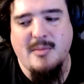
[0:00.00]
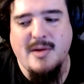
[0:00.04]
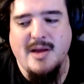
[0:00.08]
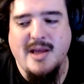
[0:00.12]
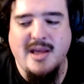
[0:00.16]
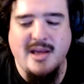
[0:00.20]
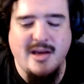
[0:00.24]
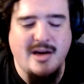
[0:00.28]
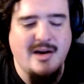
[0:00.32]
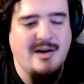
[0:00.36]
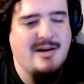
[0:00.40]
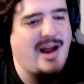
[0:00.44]

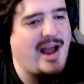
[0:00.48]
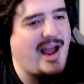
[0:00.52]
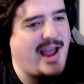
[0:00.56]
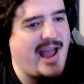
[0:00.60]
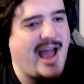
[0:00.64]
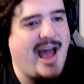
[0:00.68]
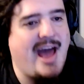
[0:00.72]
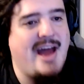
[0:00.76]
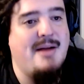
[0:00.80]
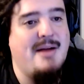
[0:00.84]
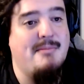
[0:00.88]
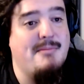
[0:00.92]
Here I
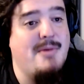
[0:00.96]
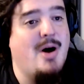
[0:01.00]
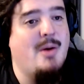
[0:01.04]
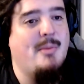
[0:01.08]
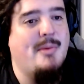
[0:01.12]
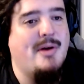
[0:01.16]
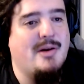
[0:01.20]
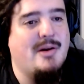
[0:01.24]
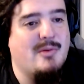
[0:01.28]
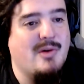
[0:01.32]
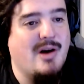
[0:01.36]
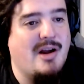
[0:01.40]
had a
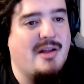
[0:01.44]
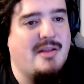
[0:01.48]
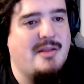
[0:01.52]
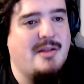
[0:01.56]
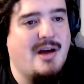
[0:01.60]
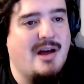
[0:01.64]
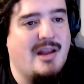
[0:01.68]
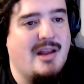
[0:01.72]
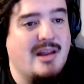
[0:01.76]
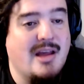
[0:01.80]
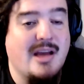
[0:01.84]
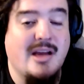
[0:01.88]
moment where I
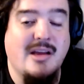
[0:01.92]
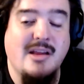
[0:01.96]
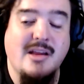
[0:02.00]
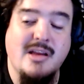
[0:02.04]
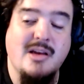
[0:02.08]
thought like,